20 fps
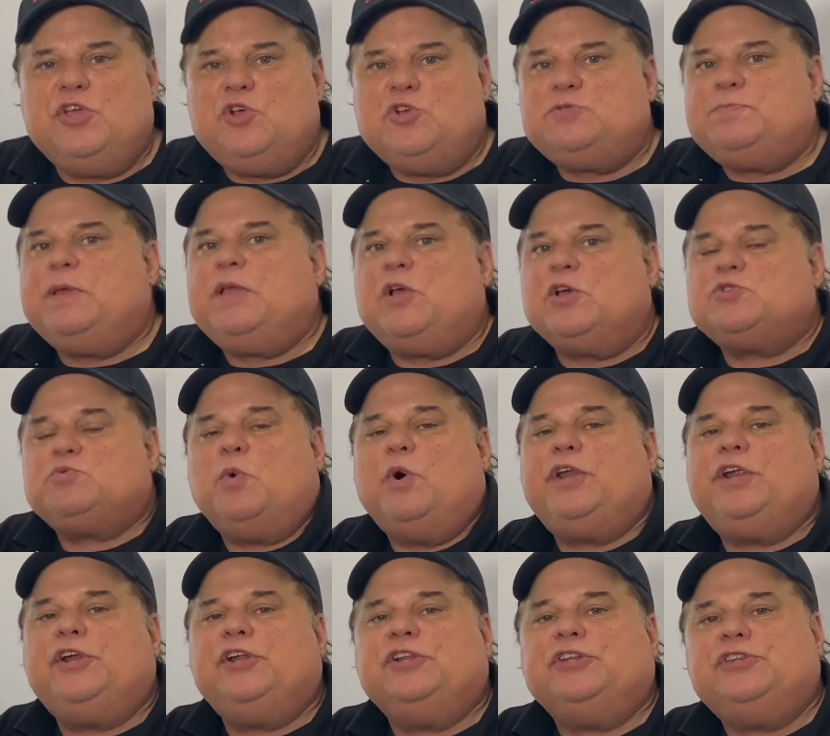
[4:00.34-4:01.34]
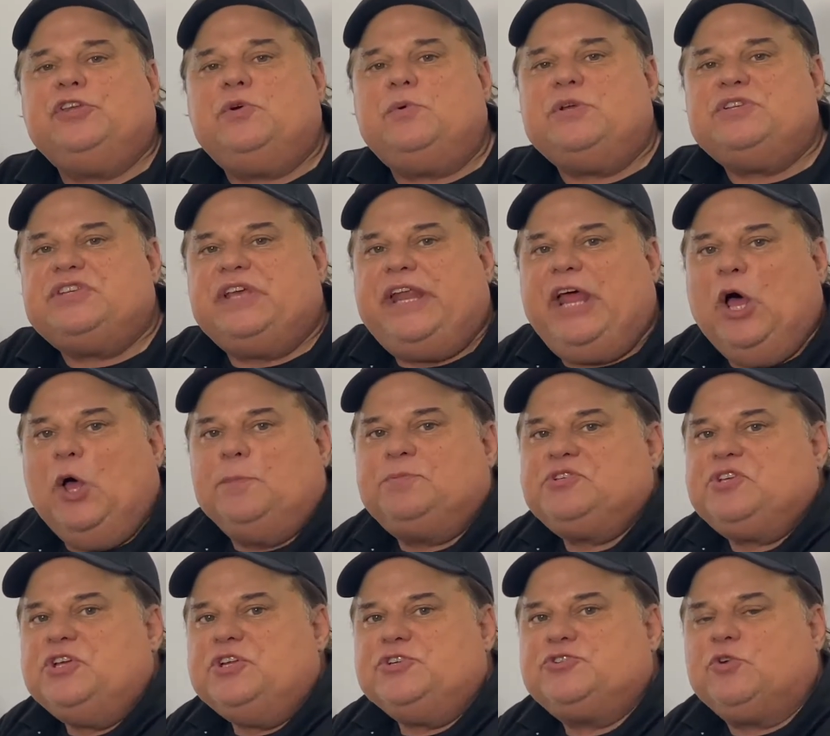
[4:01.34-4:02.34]
because what it'll do is it helps
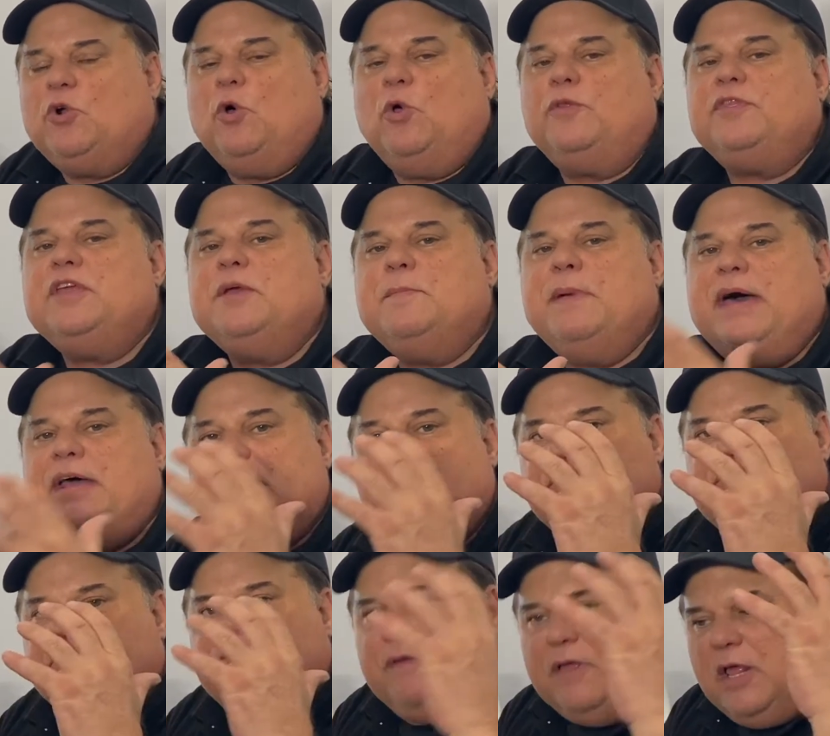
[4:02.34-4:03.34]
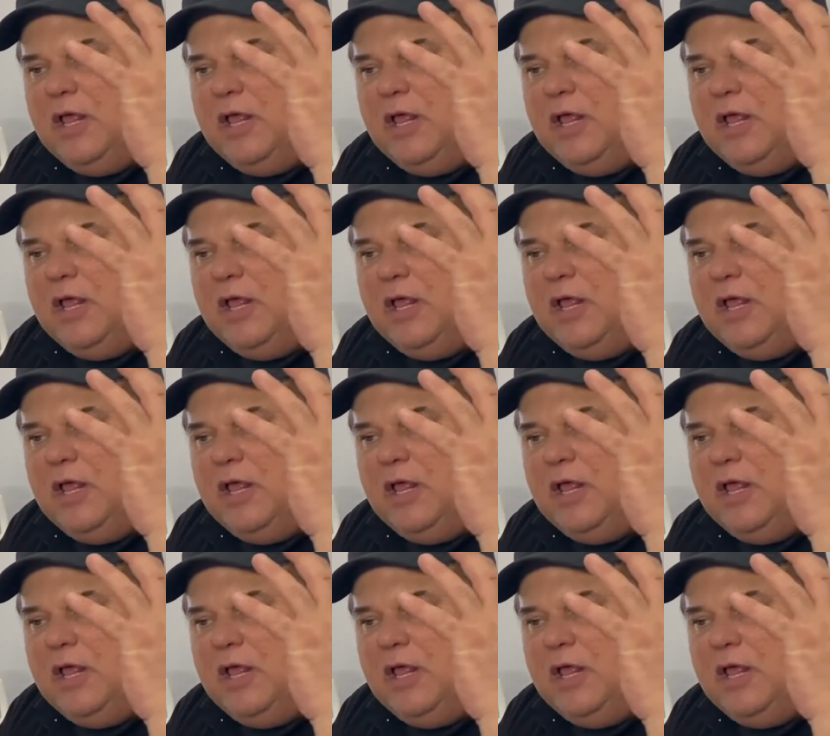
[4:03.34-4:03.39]
control the amount of